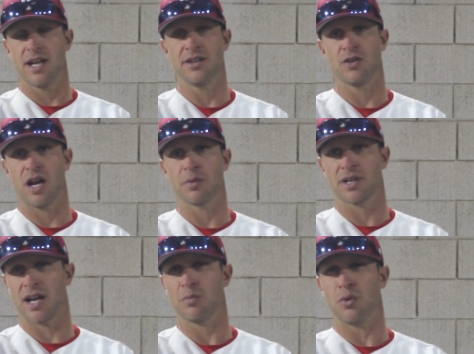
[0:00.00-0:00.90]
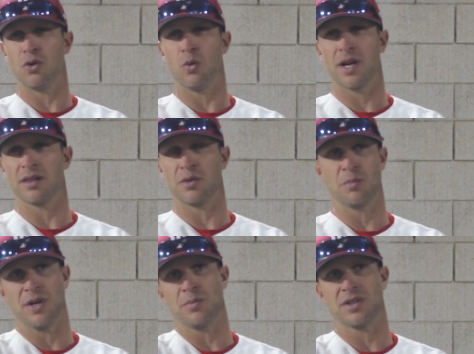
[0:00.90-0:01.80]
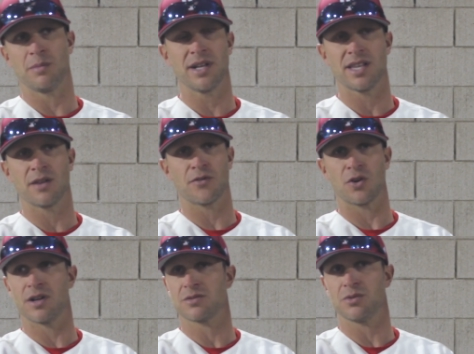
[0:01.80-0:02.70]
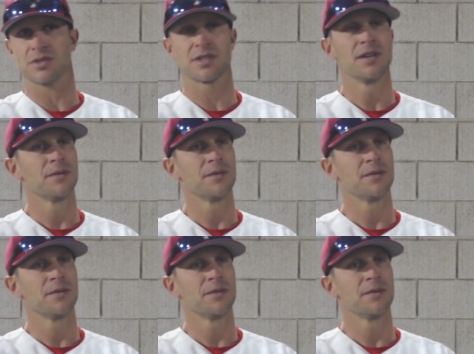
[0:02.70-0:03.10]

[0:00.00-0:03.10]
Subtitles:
and you're able to kind of pull away a little bit. But the big thing for us was